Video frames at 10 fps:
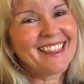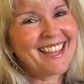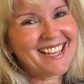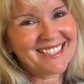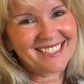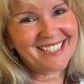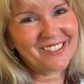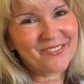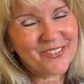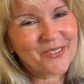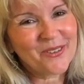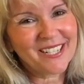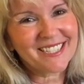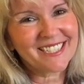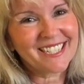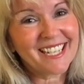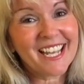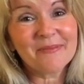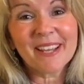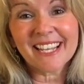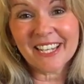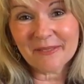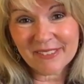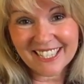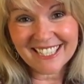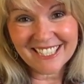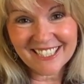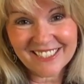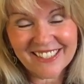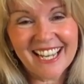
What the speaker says: Thanks again for watching, and may God bless you